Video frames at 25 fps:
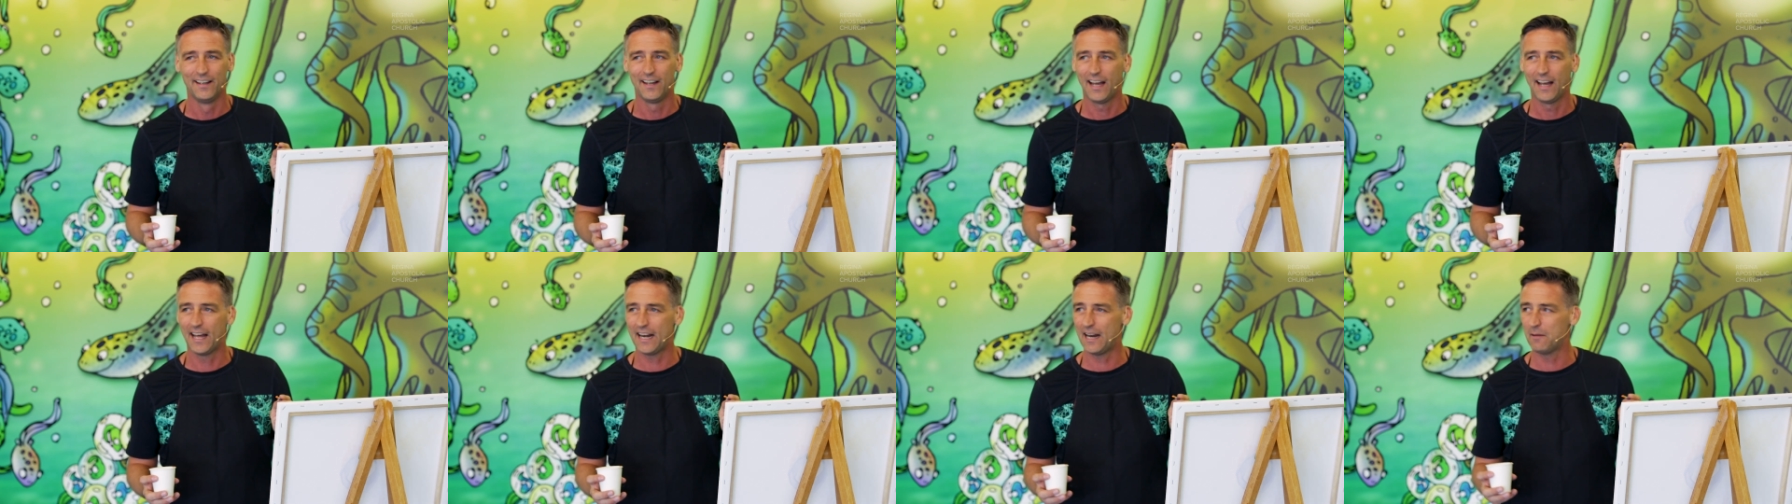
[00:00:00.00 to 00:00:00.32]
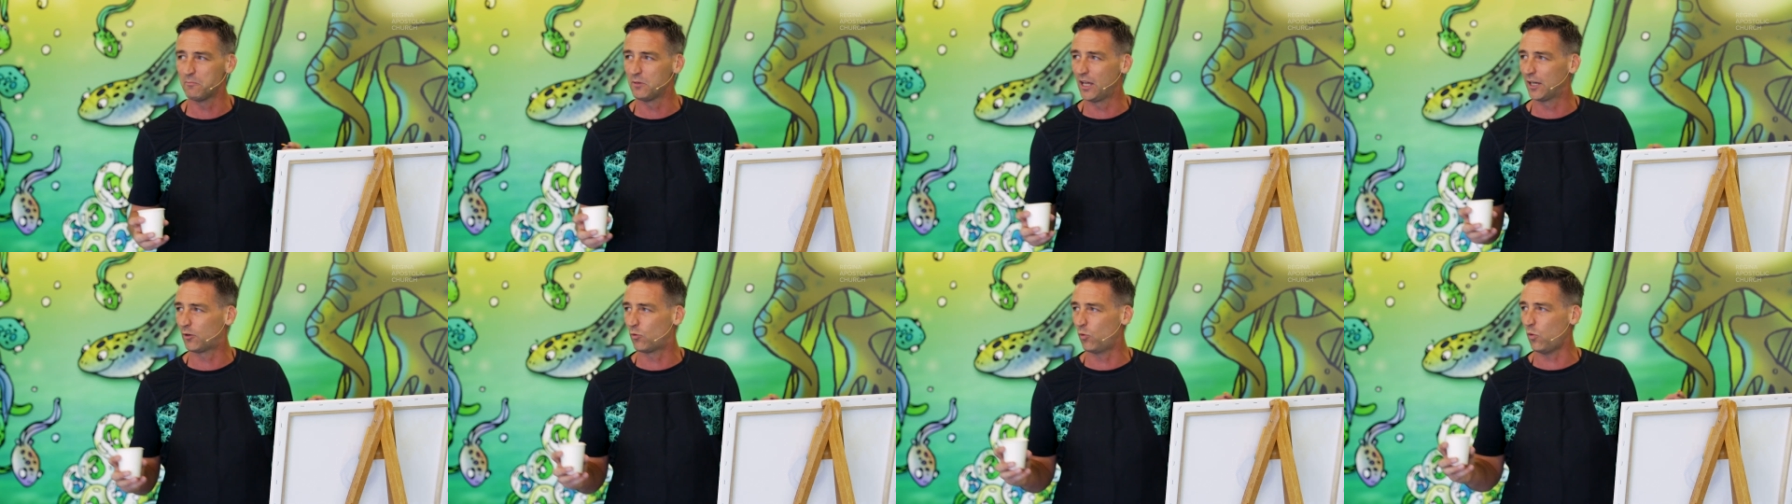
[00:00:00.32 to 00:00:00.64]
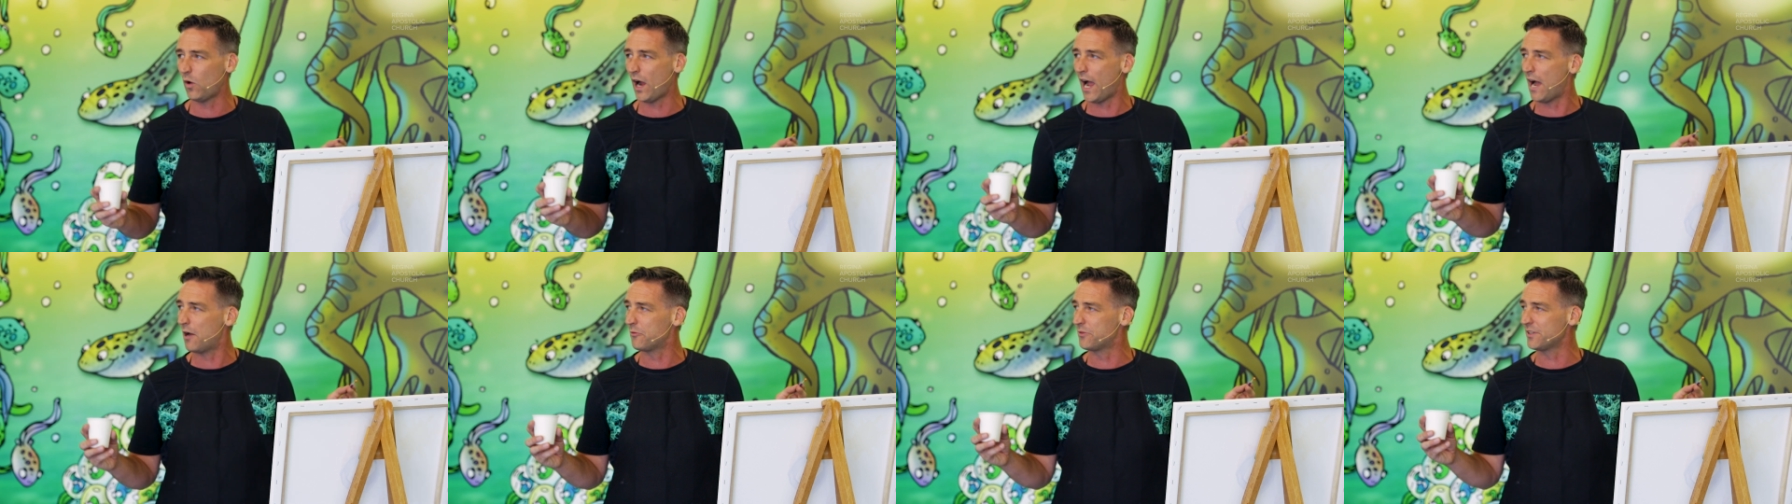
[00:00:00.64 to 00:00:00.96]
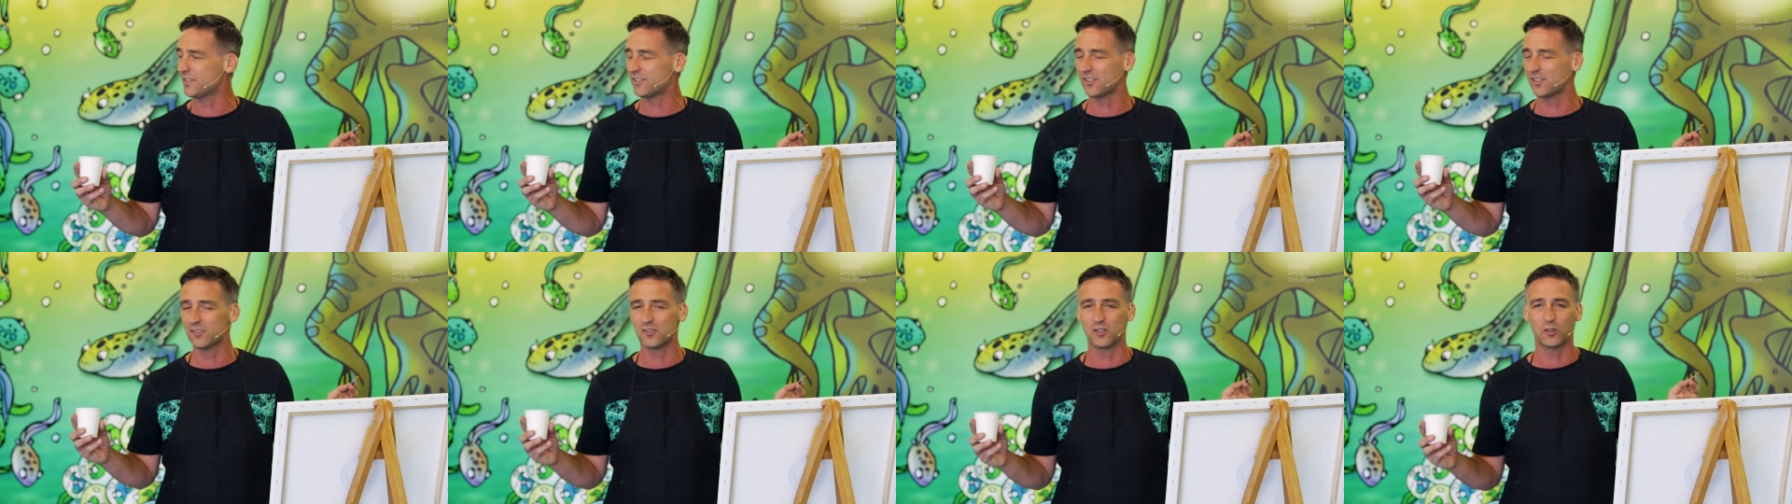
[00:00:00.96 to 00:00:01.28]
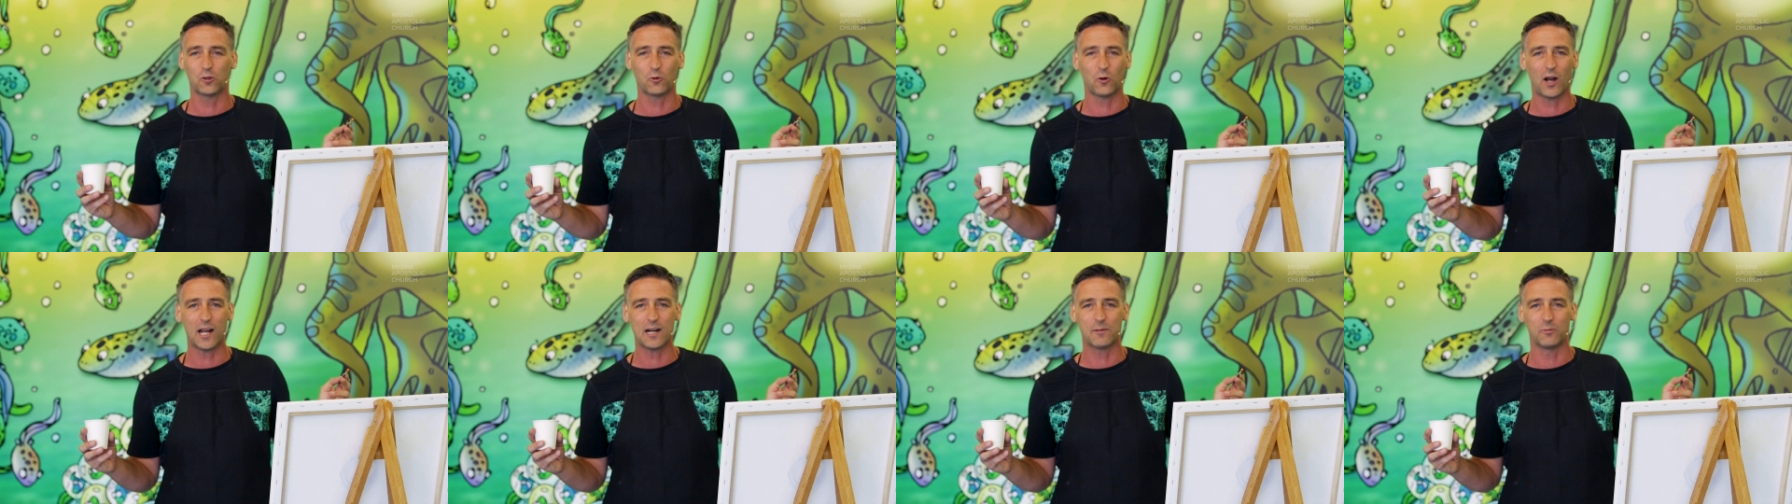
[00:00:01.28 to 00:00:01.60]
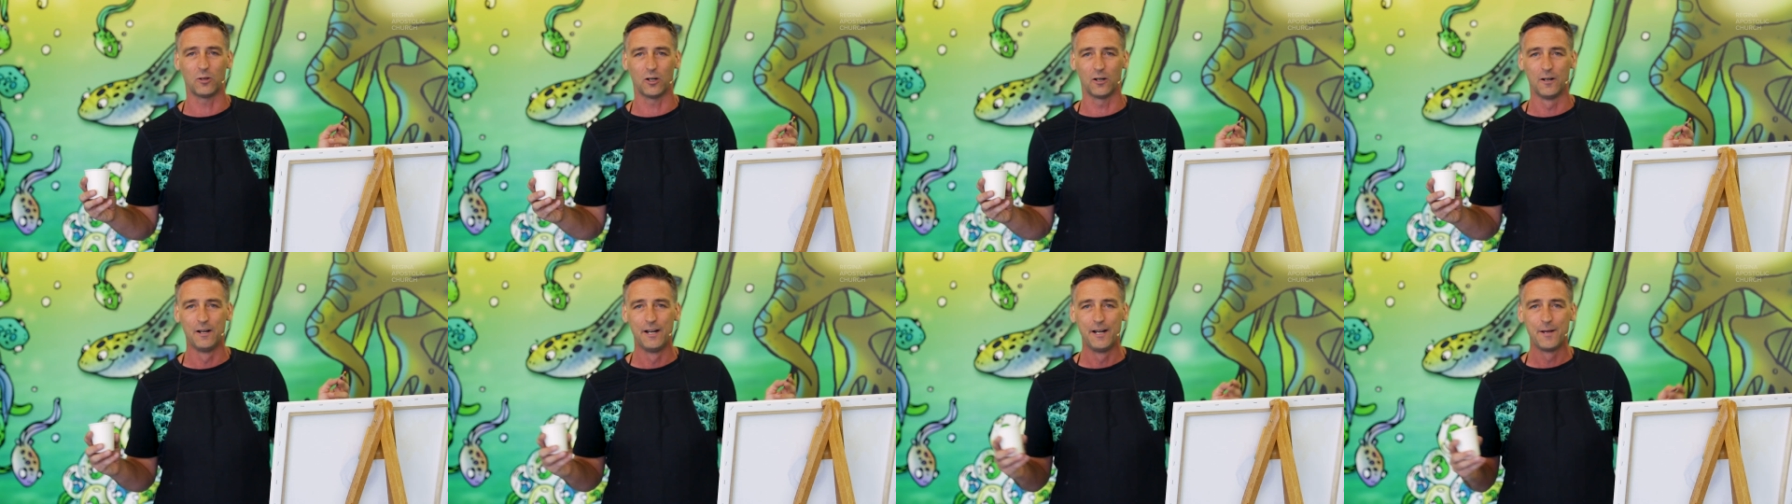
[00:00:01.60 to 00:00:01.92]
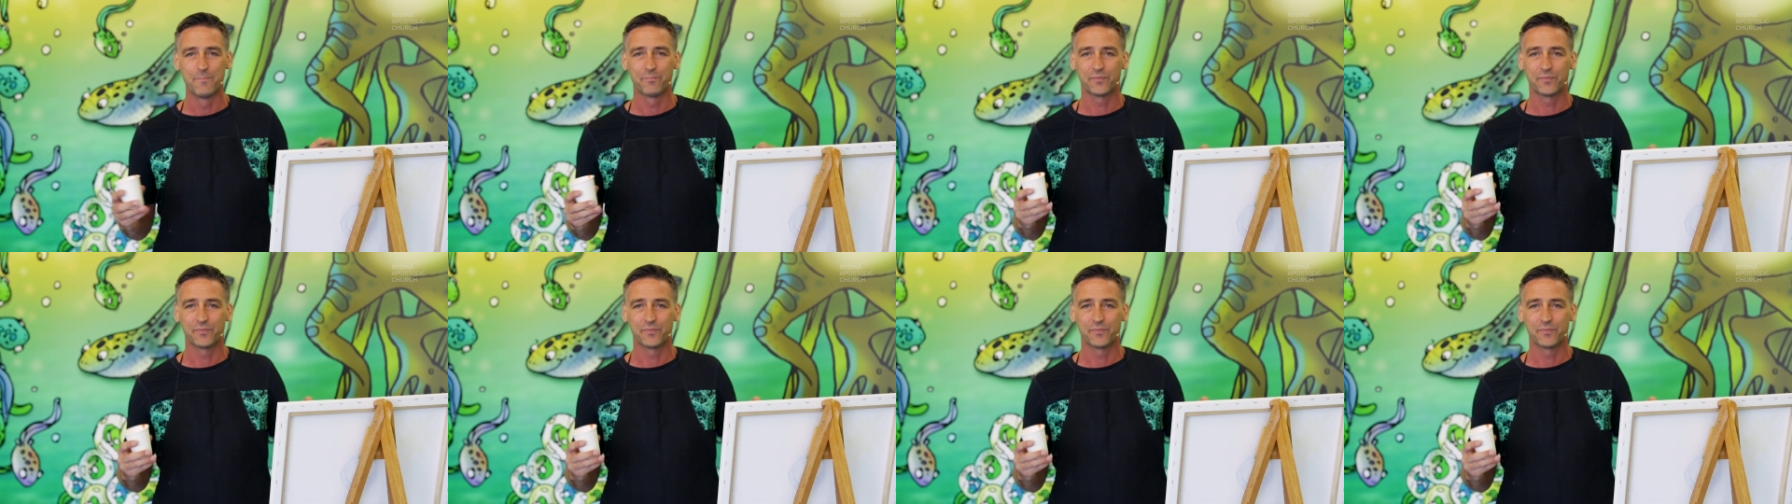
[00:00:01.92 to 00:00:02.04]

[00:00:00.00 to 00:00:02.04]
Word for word: And I'm like, wow, this is incredible.